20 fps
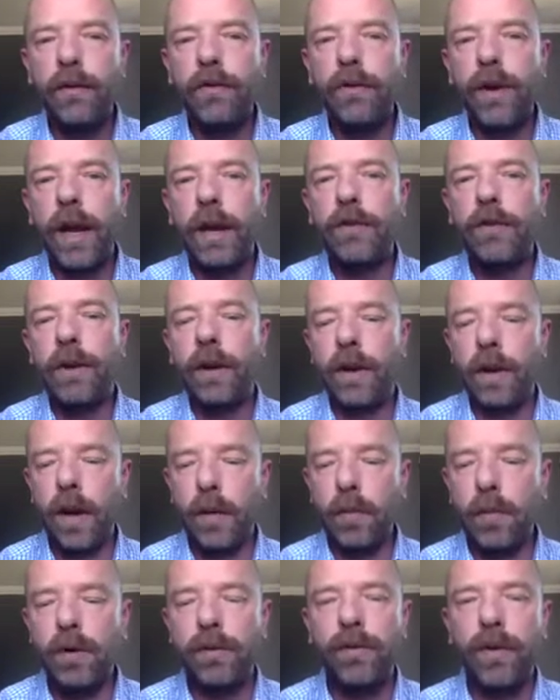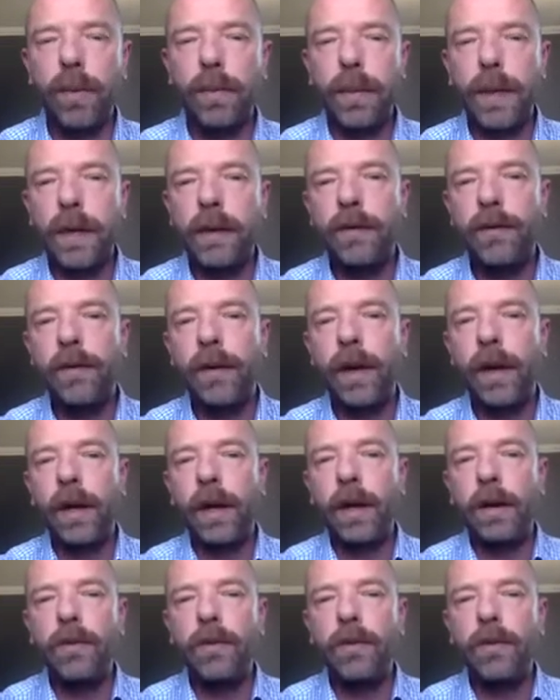a change in the number of repeats.